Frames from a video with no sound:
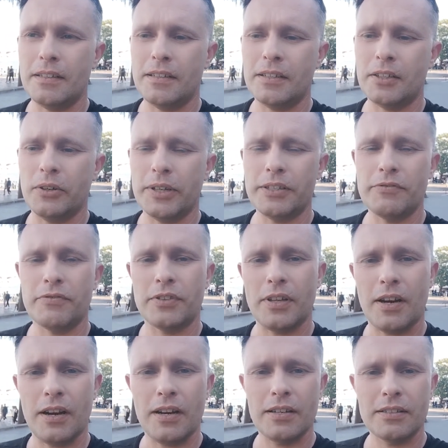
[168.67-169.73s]
Going in for the
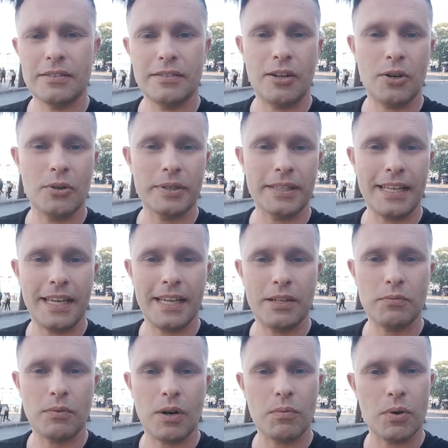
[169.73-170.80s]
hug, holding the
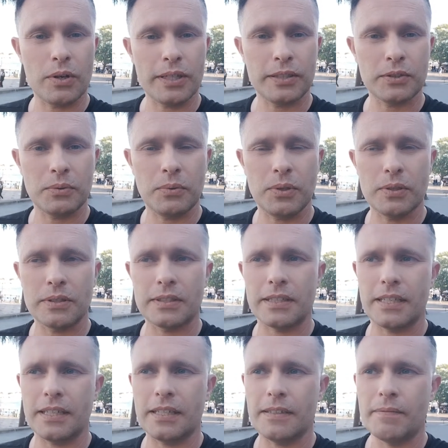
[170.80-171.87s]
hand while walking towards
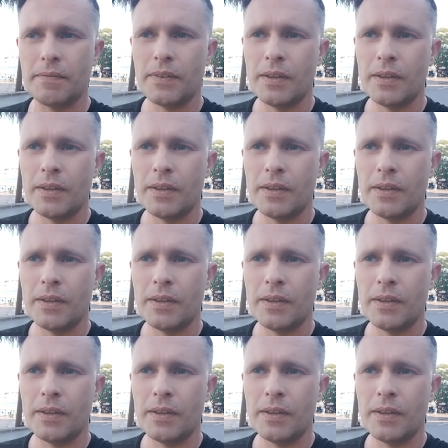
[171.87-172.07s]
there,